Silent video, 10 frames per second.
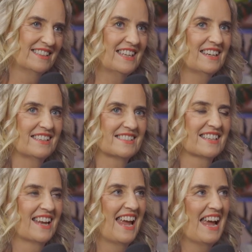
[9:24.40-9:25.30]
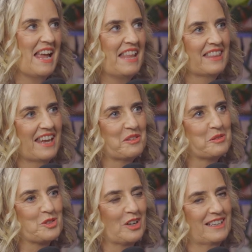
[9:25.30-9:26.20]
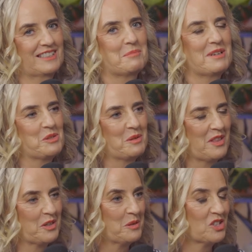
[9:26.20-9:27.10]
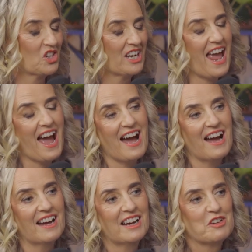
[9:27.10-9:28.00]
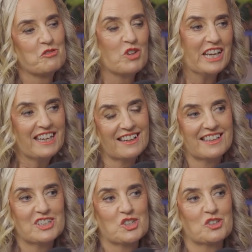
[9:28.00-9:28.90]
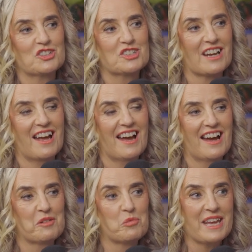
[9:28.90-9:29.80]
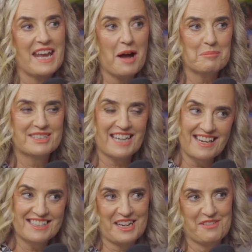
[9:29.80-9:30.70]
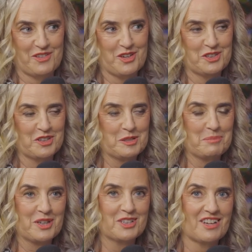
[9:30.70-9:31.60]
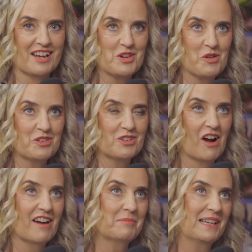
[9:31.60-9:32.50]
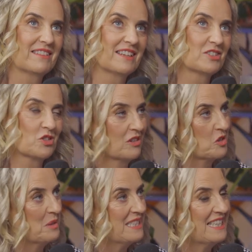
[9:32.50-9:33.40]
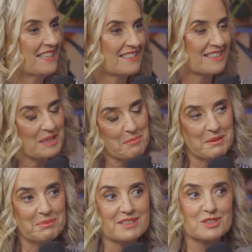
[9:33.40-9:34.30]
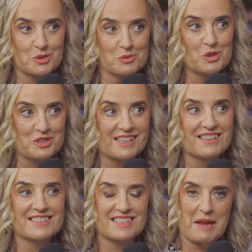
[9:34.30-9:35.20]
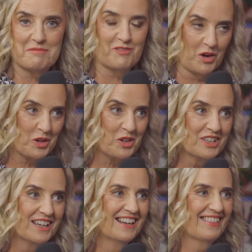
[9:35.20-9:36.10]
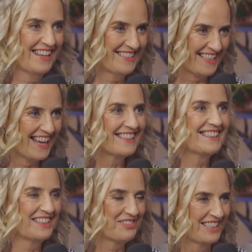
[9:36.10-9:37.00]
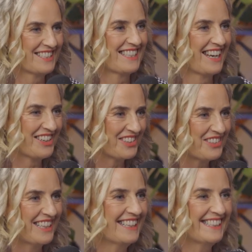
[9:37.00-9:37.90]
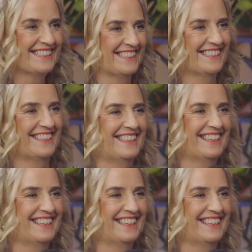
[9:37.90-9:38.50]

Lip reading: Yes. And that also leads me to another question. How regularly should we update our photos? Because I know I've been in the industry 20 years and some people are still using the same photo they started their real estate career in.